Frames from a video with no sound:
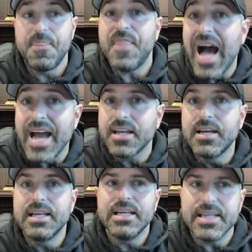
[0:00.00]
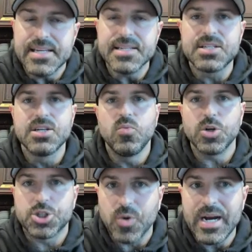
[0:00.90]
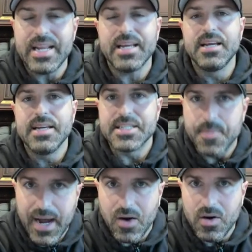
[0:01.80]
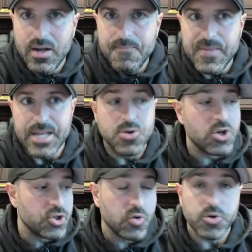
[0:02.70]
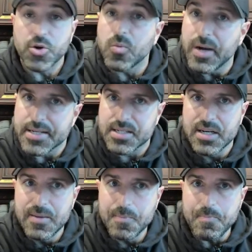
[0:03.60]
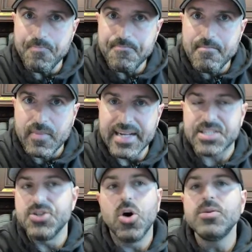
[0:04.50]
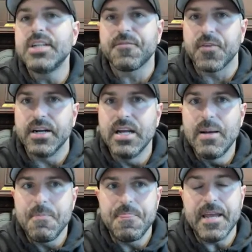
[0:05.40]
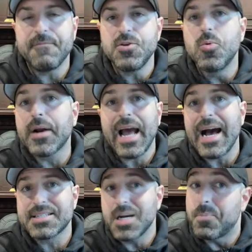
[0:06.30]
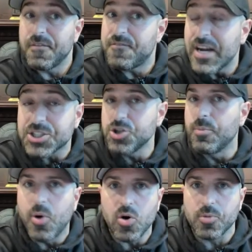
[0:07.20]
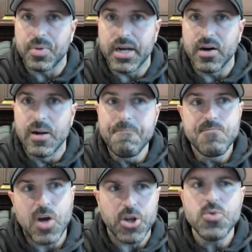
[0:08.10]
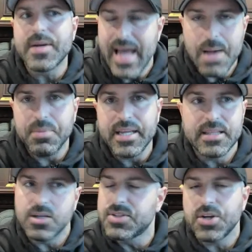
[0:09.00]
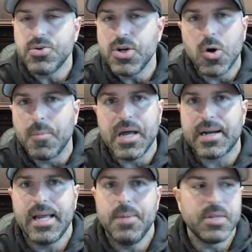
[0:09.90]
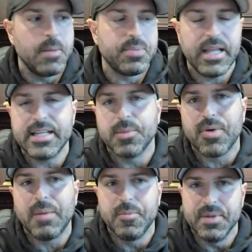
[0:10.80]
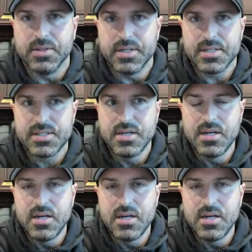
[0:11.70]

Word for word: That is what trading is about, and you control your risk. It's no different than if you were to ask a professional poker player, are you gambling? They'll tell you, no, I'm not gambling. I'm playing the probabilities.